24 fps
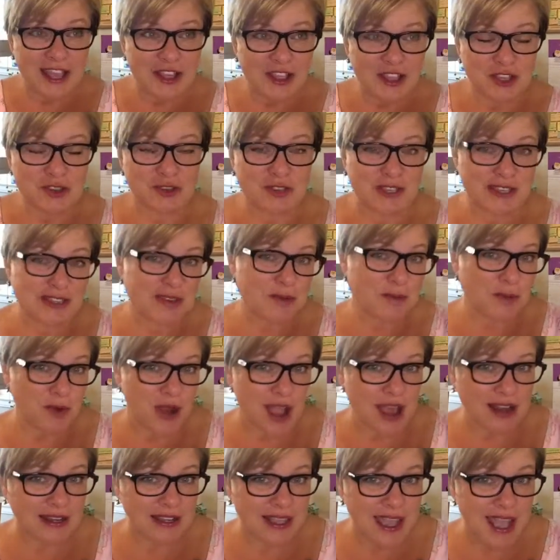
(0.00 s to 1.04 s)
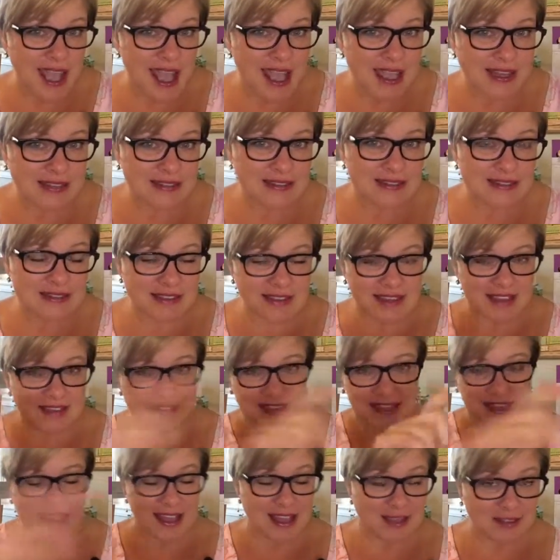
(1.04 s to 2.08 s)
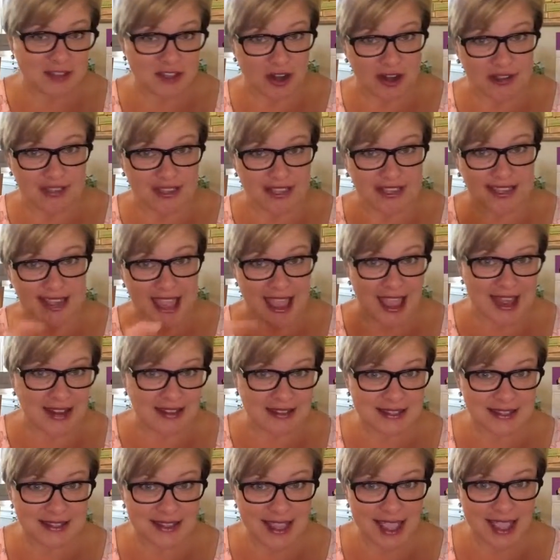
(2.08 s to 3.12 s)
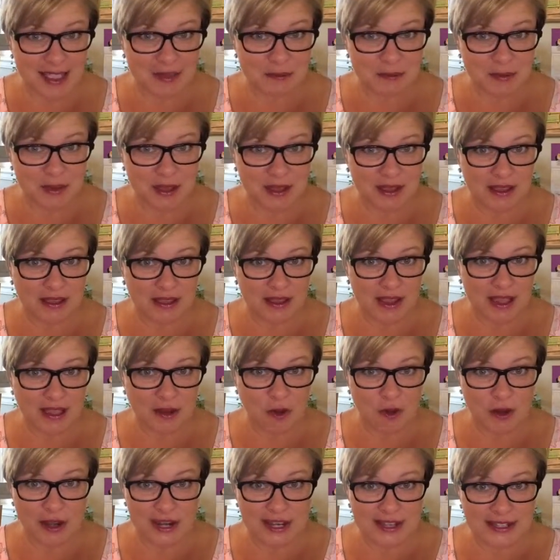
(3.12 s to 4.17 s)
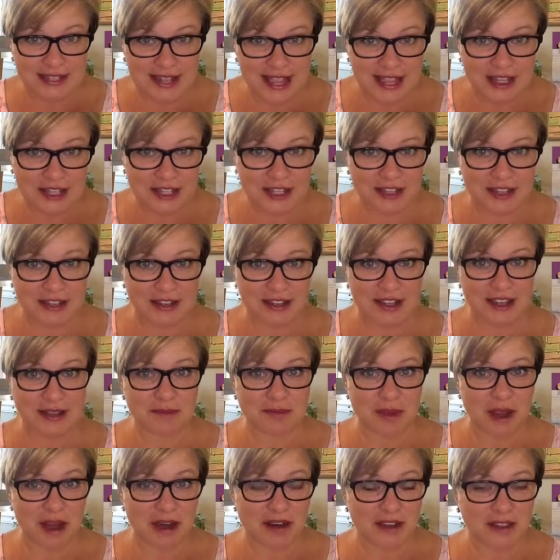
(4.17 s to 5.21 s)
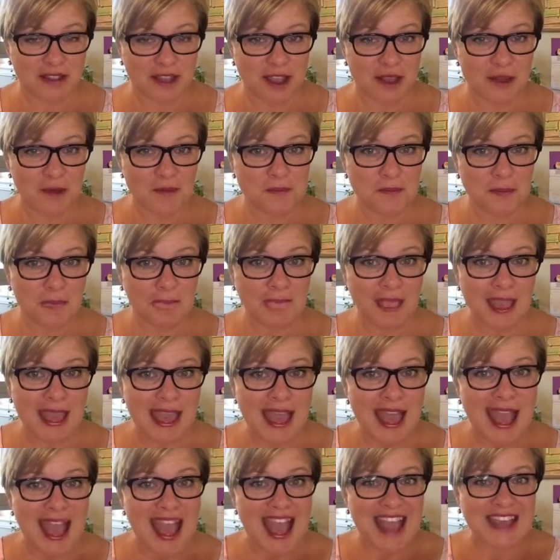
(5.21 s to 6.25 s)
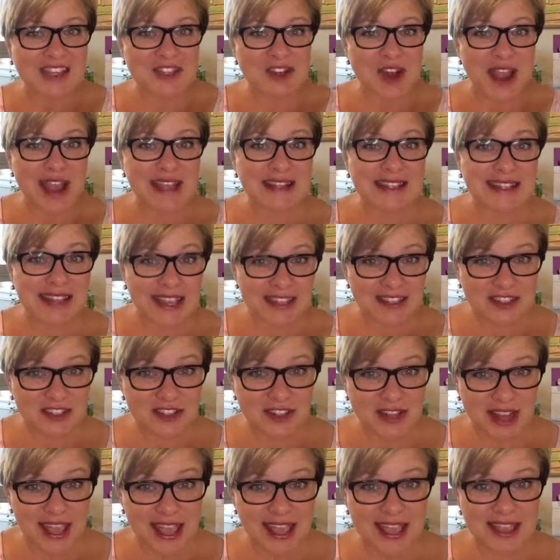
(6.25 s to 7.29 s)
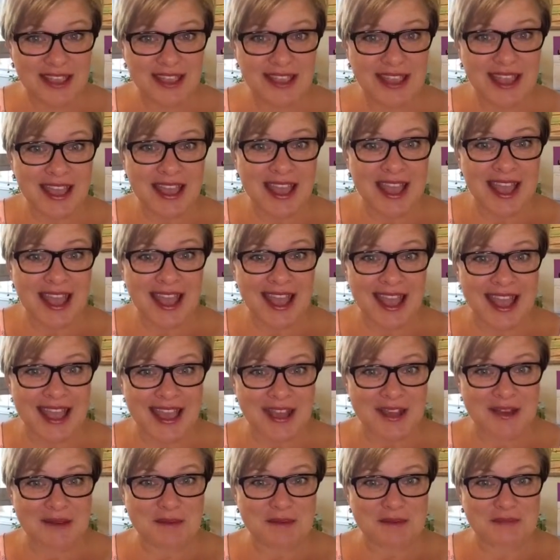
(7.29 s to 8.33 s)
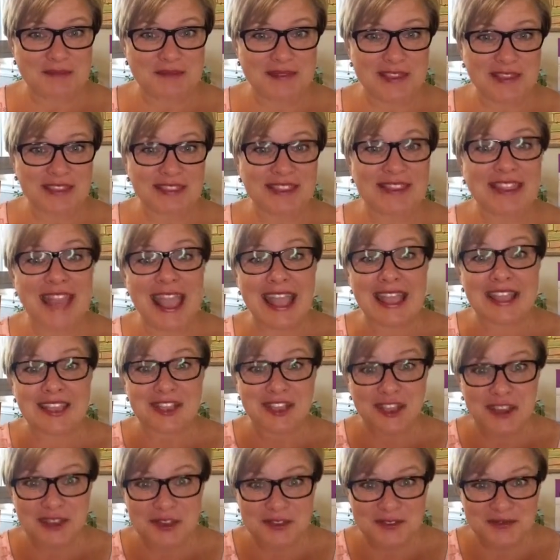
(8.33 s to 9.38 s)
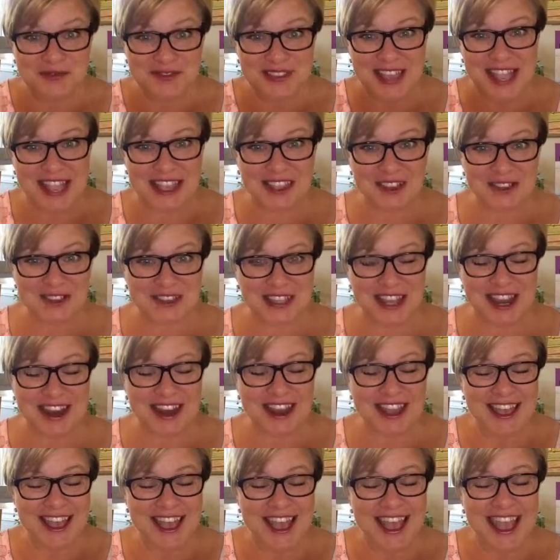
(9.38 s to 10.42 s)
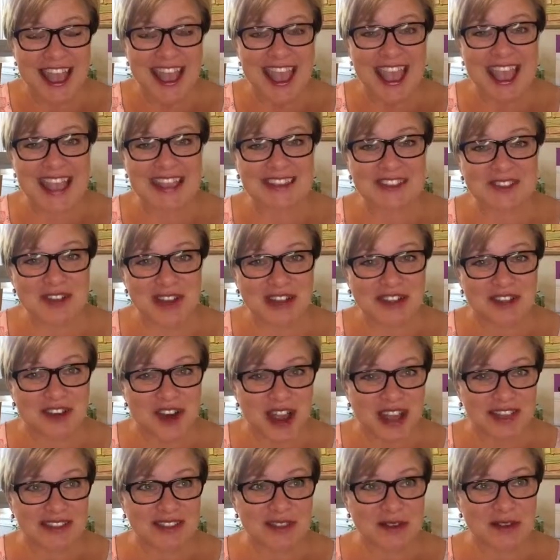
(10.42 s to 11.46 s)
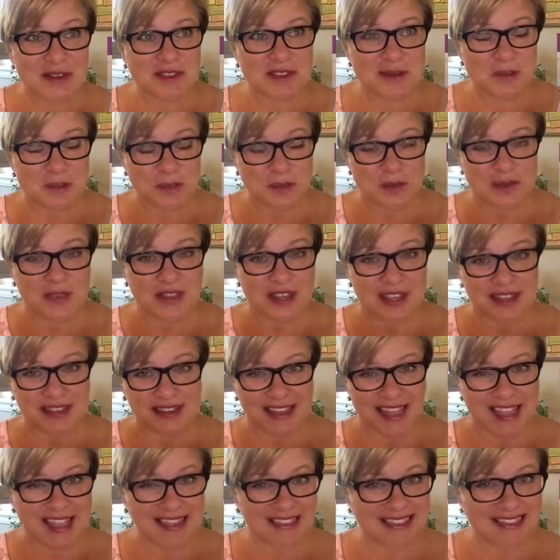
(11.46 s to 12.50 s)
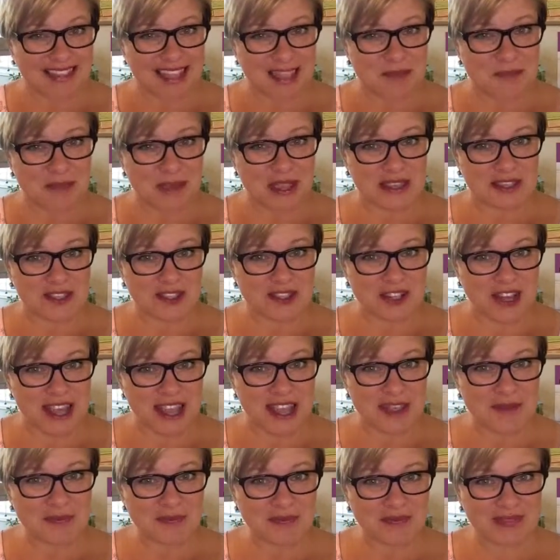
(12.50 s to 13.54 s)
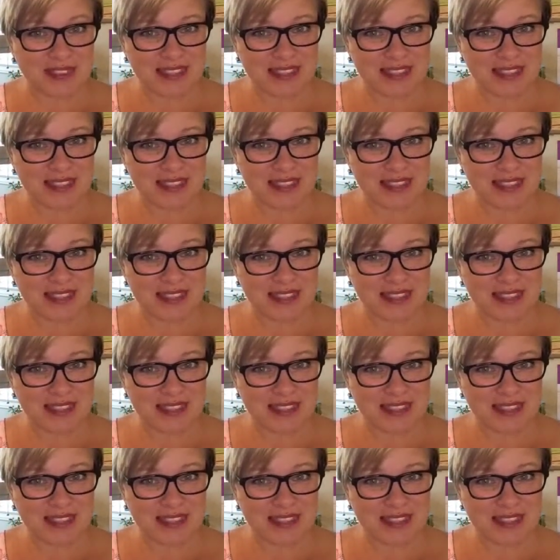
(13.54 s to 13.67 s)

using the broadcast, the landscape orientation in Periscope? I tried yesterday. Thank you, Sarah. Hey, so I tried the landscape yesterday.